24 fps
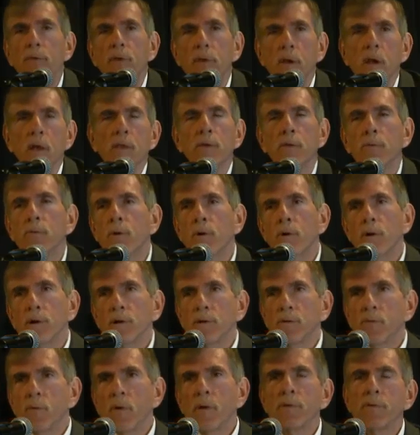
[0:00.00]
In other
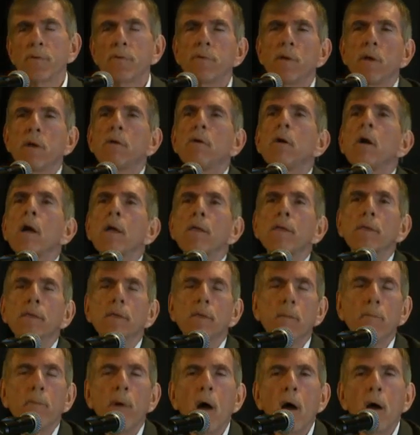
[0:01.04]
words, whether they're on
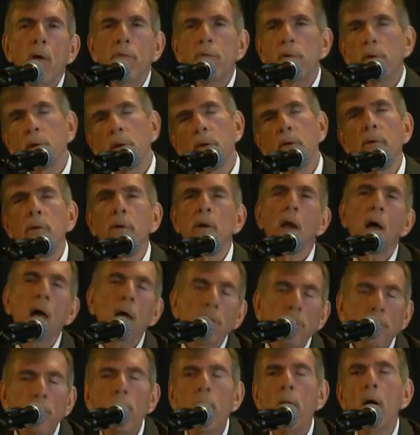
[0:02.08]
the poverty or
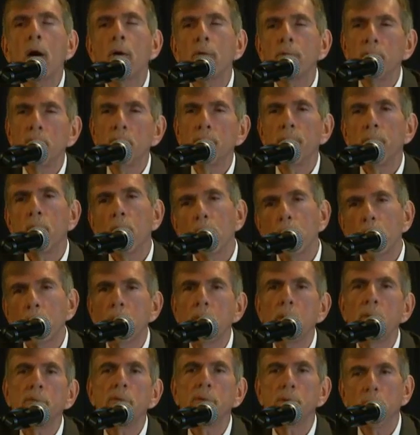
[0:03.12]
not the poverty
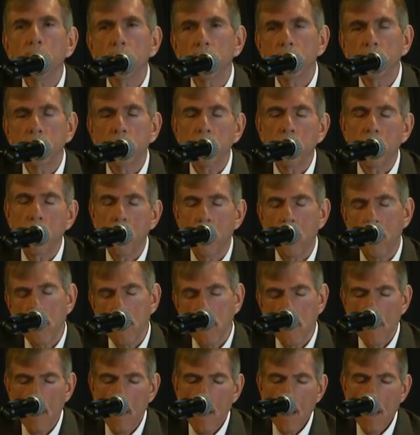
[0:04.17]
program of Social Security,